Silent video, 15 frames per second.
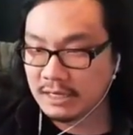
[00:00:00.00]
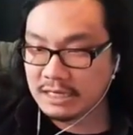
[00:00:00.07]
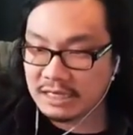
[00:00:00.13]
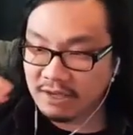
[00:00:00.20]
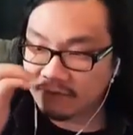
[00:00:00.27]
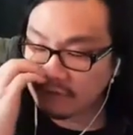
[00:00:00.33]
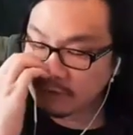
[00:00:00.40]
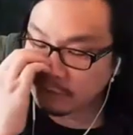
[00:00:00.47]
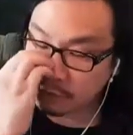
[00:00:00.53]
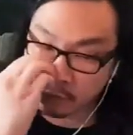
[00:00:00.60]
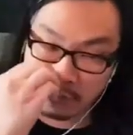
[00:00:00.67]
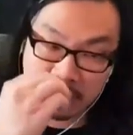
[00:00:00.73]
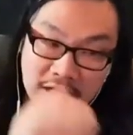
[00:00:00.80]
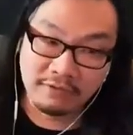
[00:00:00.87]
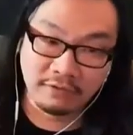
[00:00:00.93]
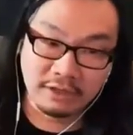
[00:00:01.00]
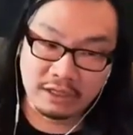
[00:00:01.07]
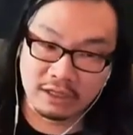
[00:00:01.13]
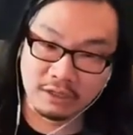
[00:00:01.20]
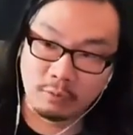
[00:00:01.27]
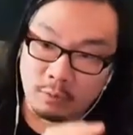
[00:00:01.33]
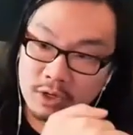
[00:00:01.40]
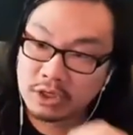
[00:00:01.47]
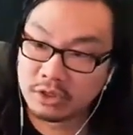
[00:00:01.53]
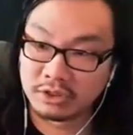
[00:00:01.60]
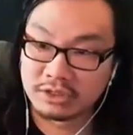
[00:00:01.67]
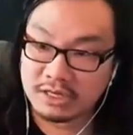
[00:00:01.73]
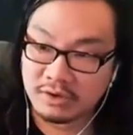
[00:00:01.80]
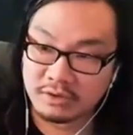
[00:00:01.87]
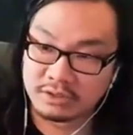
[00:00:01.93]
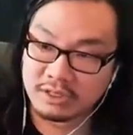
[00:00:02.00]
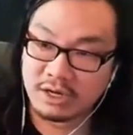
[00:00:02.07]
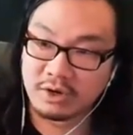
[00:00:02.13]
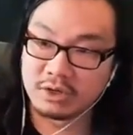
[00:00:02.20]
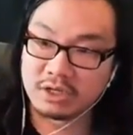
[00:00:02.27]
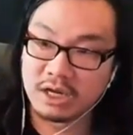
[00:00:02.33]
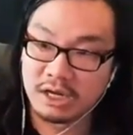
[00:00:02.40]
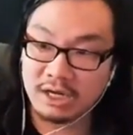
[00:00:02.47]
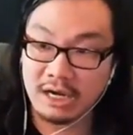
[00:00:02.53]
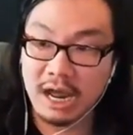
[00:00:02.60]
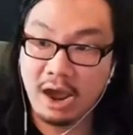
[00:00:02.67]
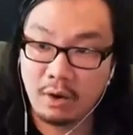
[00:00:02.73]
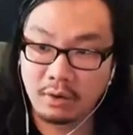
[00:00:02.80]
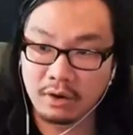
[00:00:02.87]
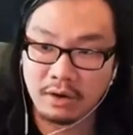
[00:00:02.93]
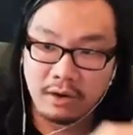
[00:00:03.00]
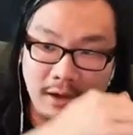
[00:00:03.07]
even if creatively the original sound designers cut it out.